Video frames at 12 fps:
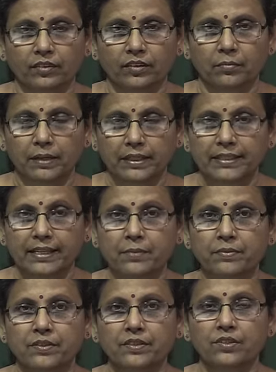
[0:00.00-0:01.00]
many
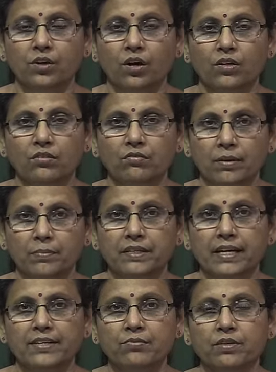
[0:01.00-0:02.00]
times your
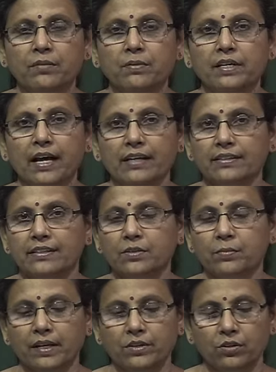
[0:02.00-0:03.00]
website will be accessed
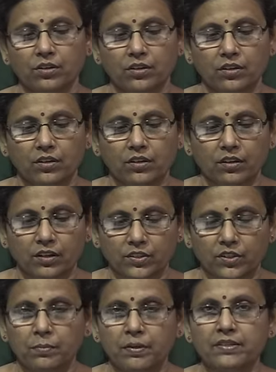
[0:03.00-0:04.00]
by your
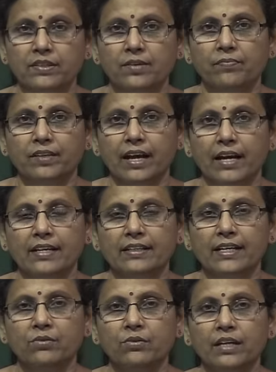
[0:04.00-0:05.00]
customers and
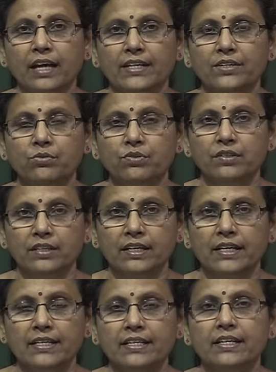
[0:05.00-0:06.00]
they would like to
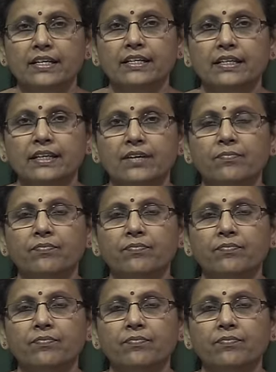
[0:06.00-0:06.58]
see it in a